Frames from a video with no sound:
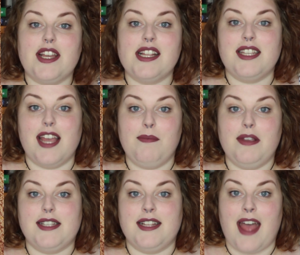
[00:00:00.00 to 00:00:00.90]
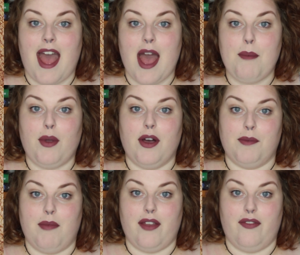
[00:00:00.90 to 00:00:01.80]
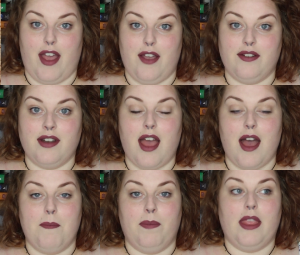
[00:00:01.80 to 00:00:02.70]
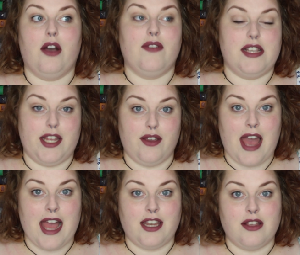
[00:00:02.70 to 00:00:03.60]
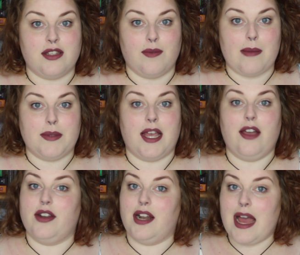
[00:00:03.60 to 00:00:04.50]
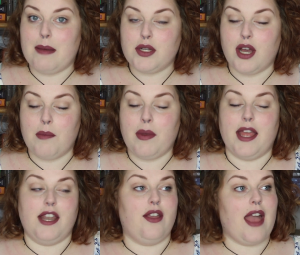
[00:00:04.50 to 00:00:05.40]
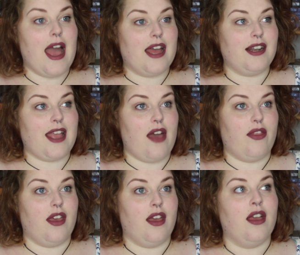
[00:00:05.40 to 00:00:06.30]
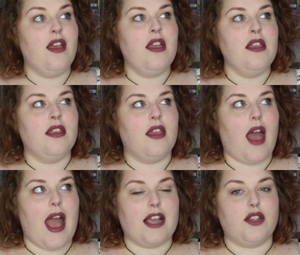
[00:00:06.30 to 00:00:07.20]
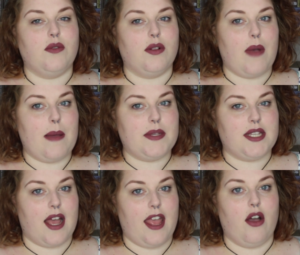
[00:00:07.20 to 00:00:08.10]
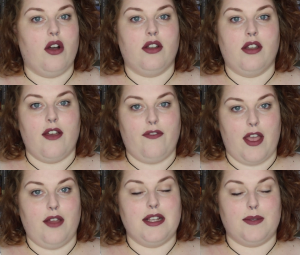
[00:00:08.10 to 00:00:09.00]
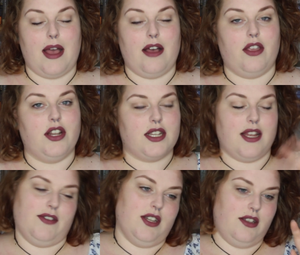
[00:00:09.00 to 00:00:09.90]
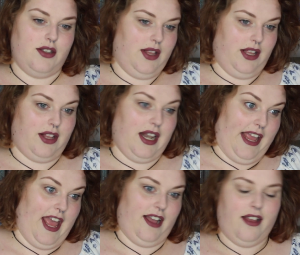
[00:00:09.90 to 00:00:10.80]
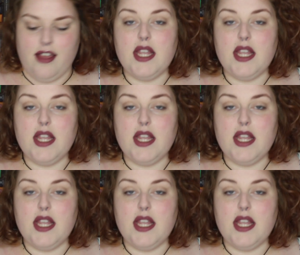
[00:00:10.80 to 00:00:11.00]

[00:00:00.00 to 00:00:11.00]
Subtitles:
you can see, I'm using the app on my phone. Obviously you can use the website on a laptop and you can get the actual website on a phone as well. You just have to do a little clicking.